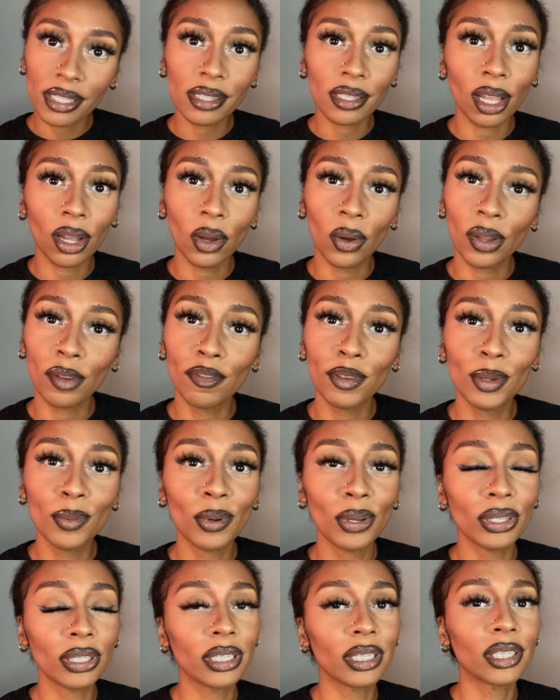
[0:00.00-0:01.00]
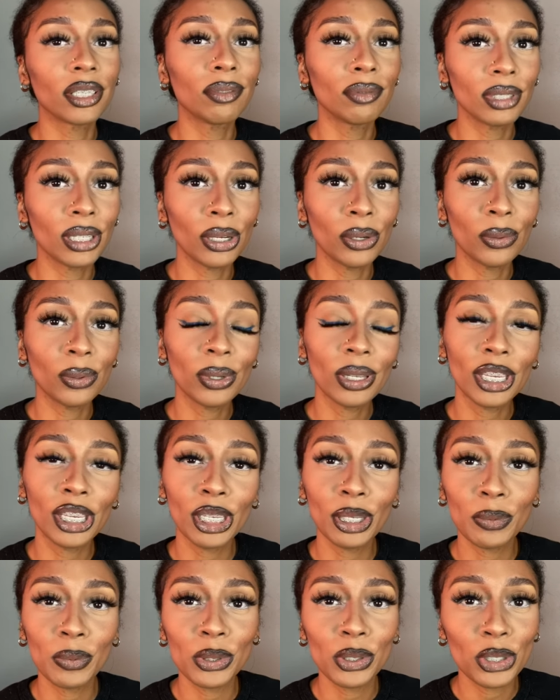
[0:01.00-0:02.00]
So, if you want to, you know, kick
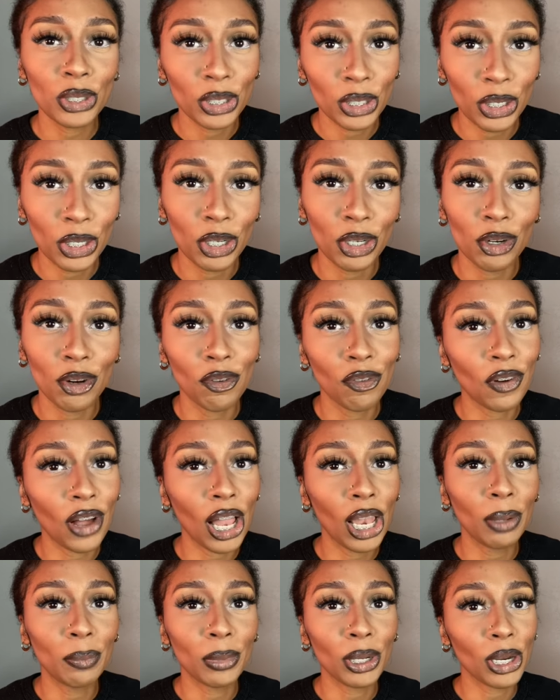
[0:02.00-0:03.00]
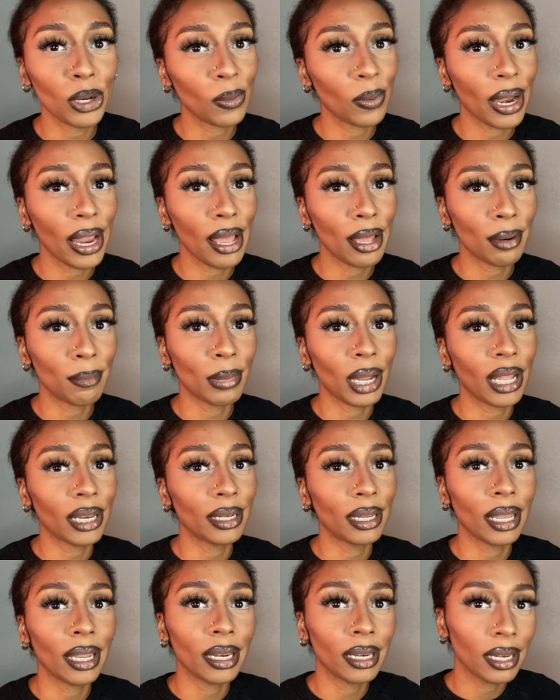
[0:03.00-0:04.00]
it with your girl, follow me around in my
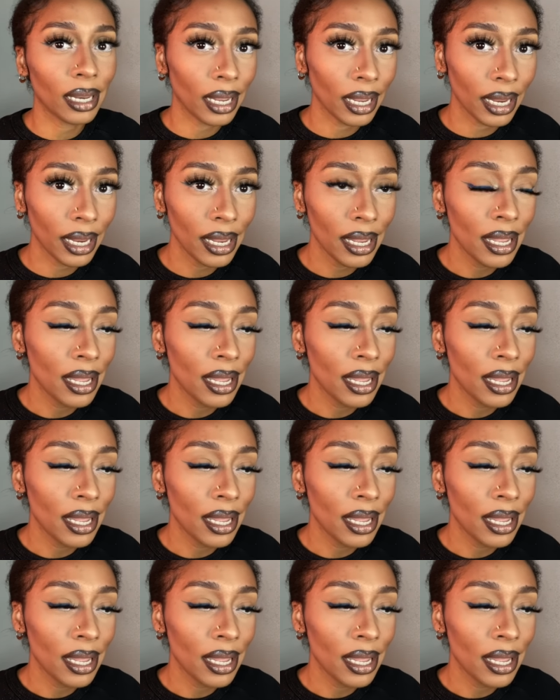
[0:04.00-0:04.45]
day-to-day